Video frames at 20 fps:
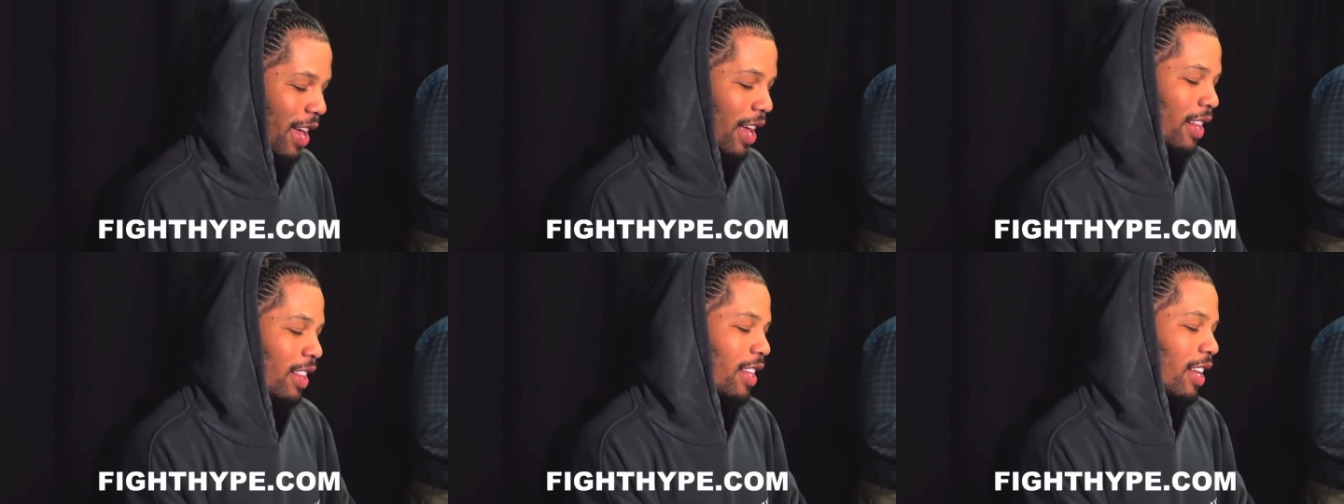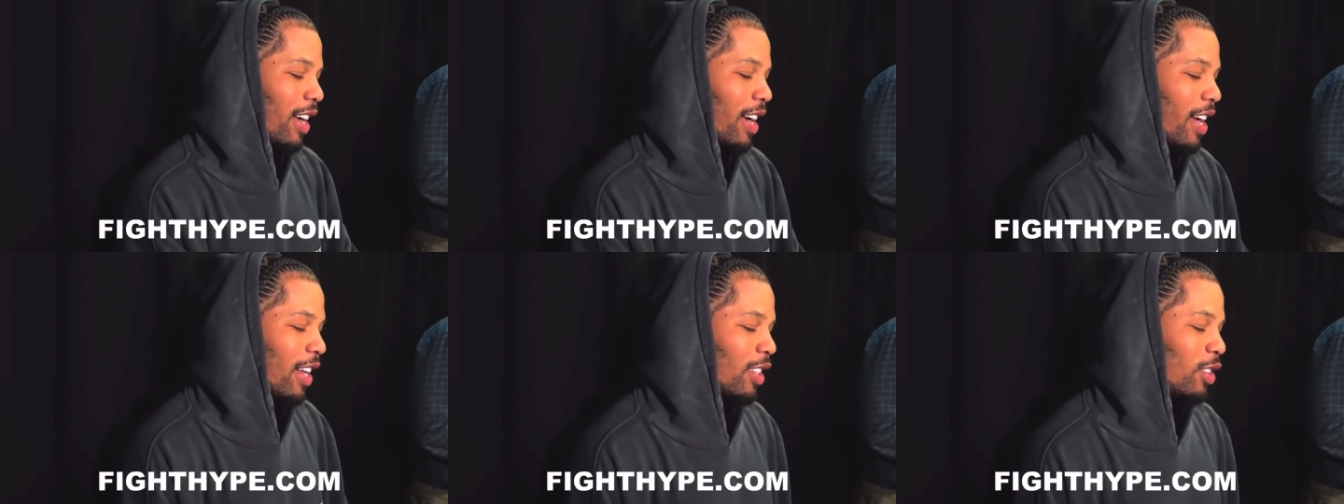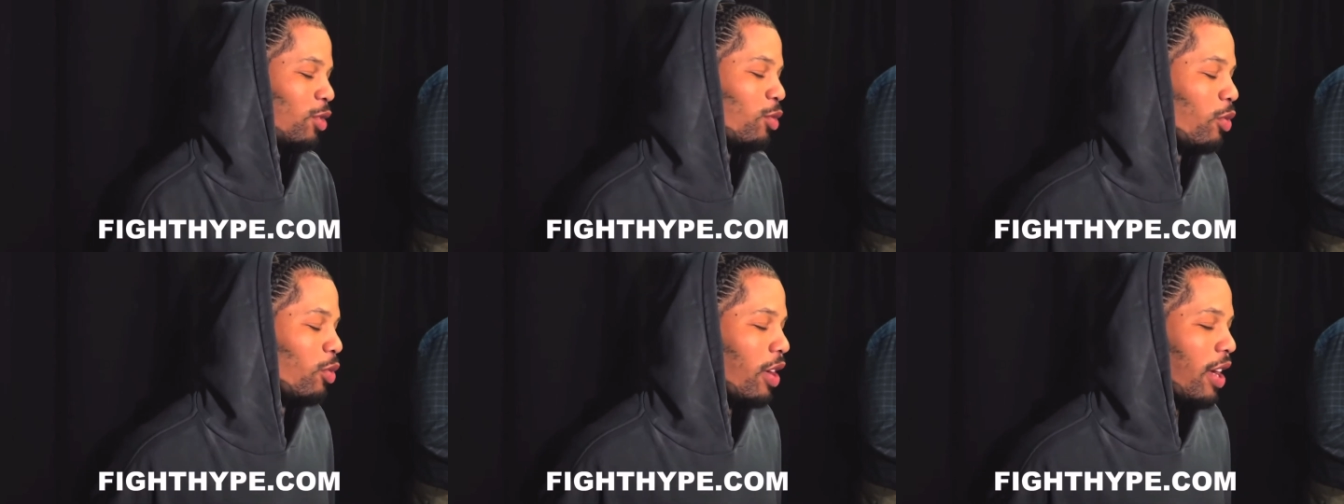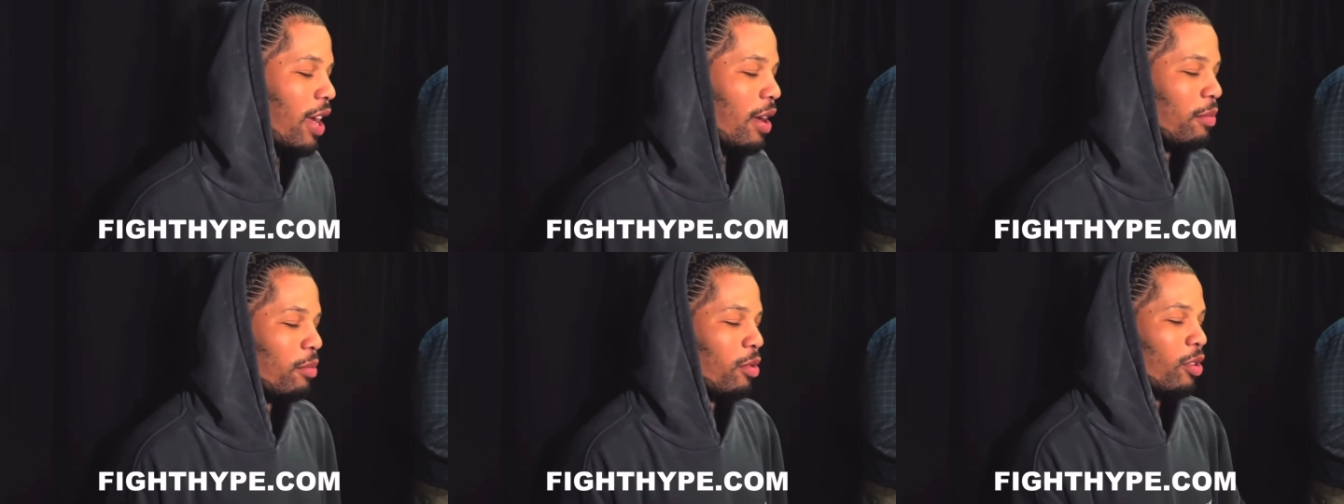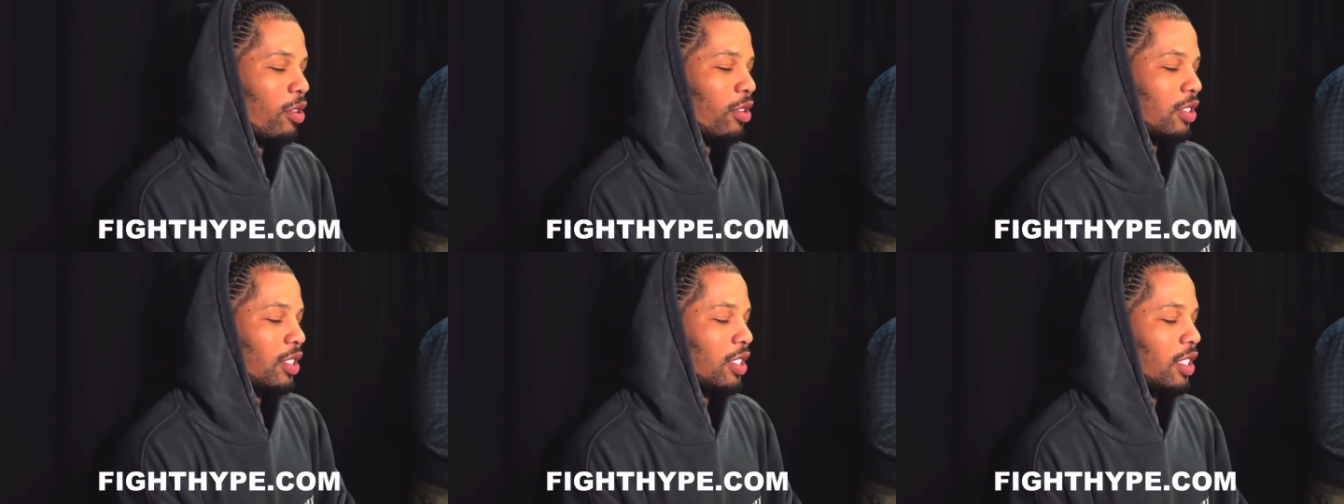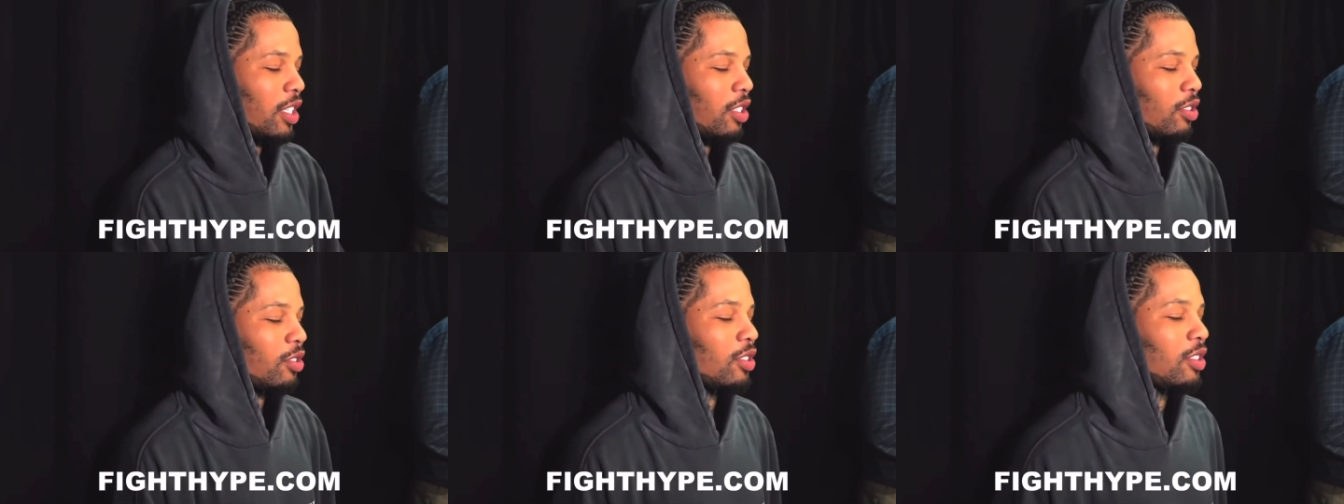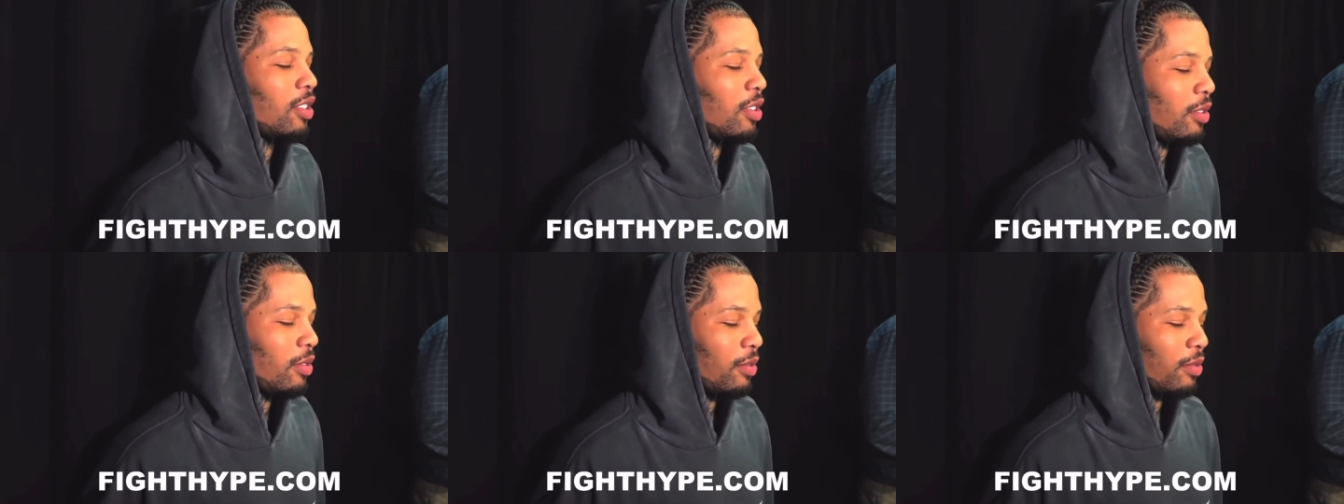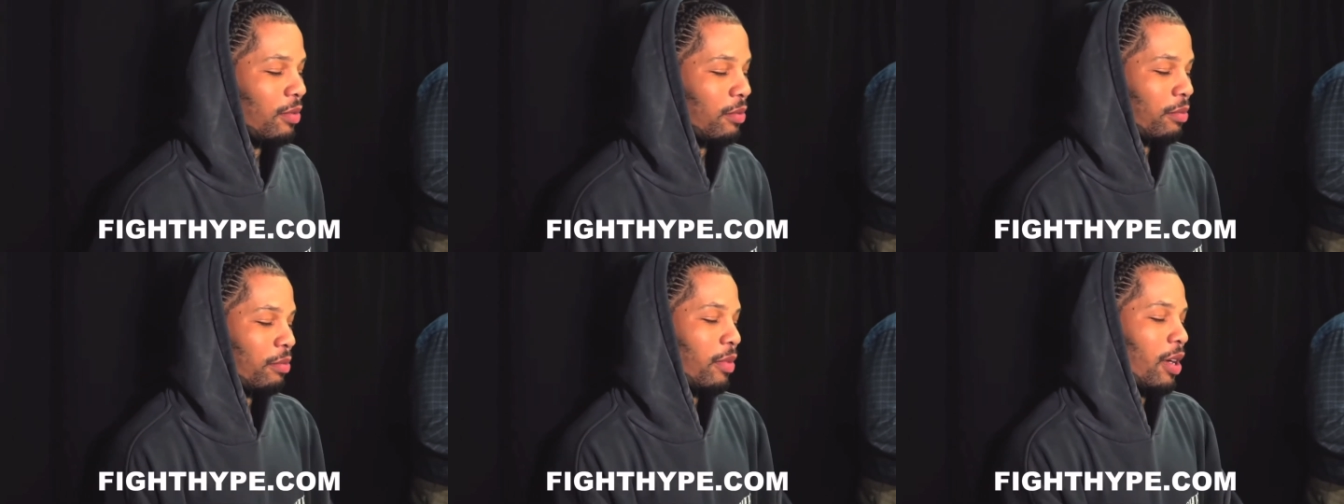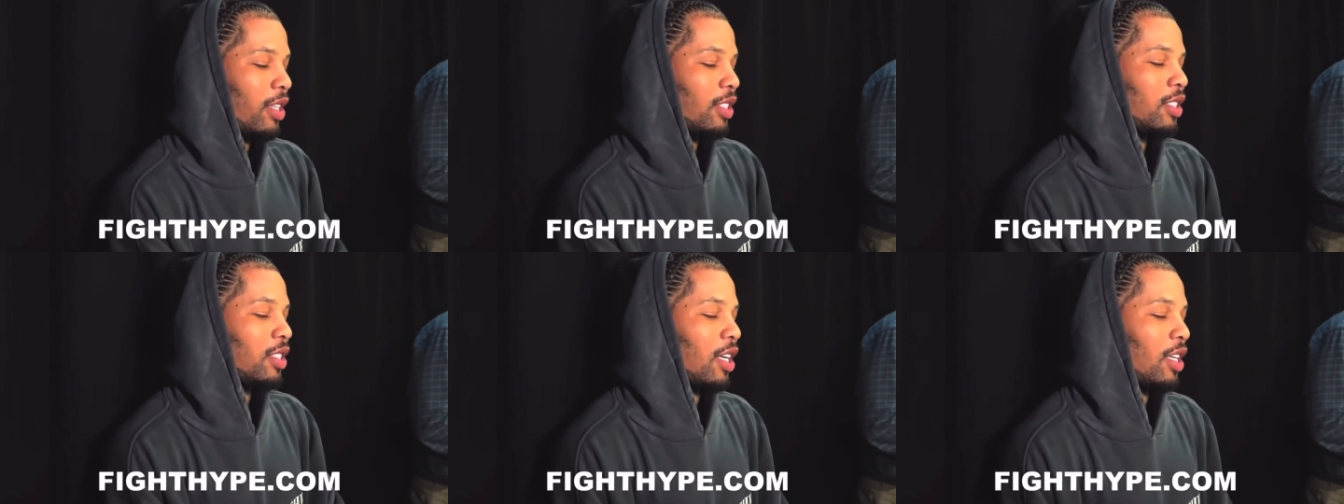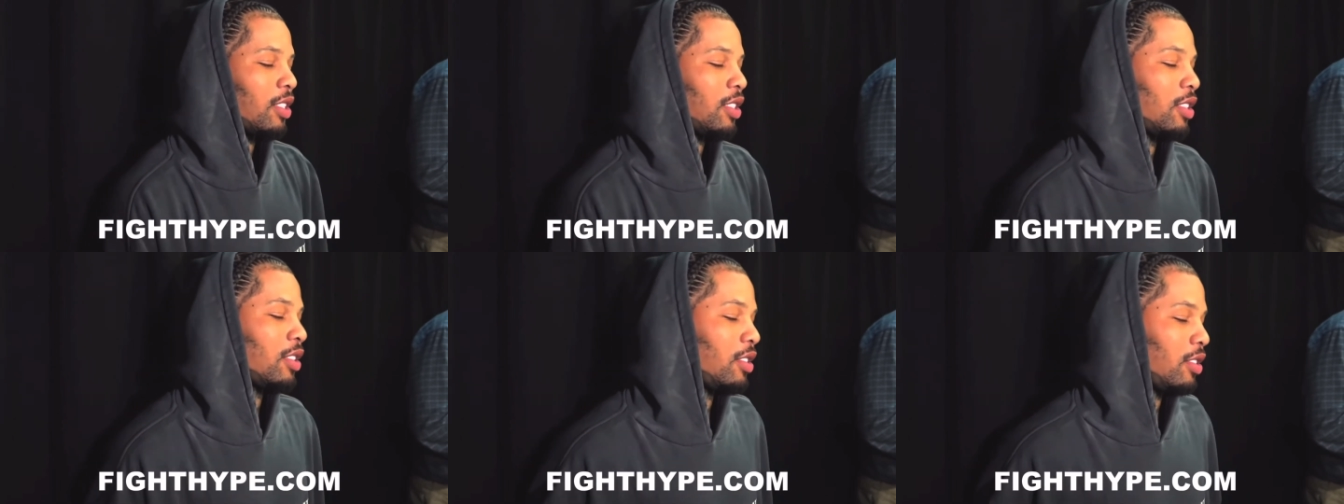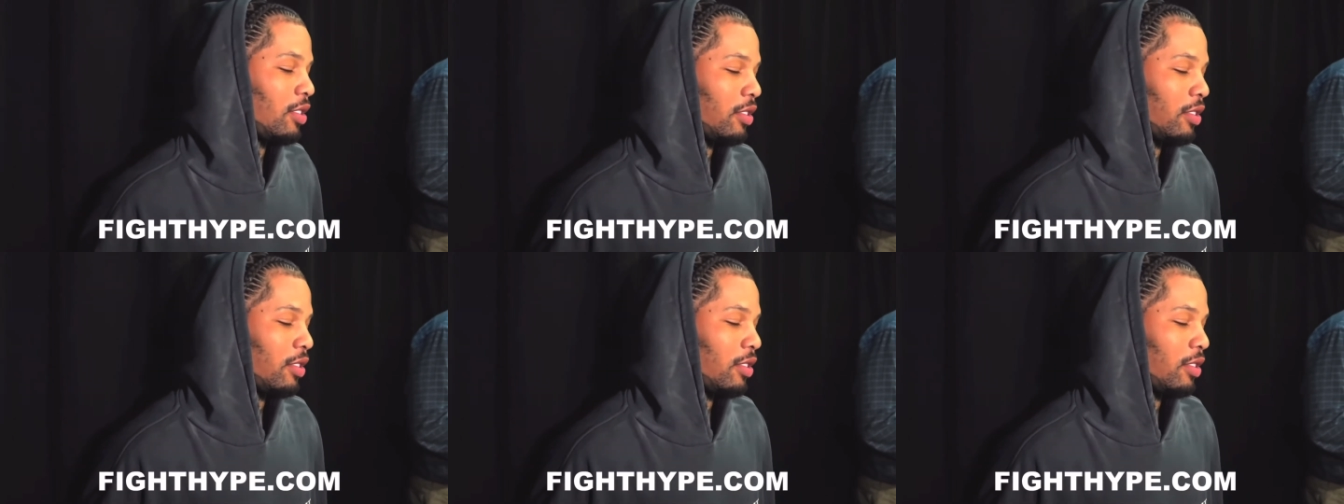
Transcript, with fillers: I think I do have more skills than Mike Tyson.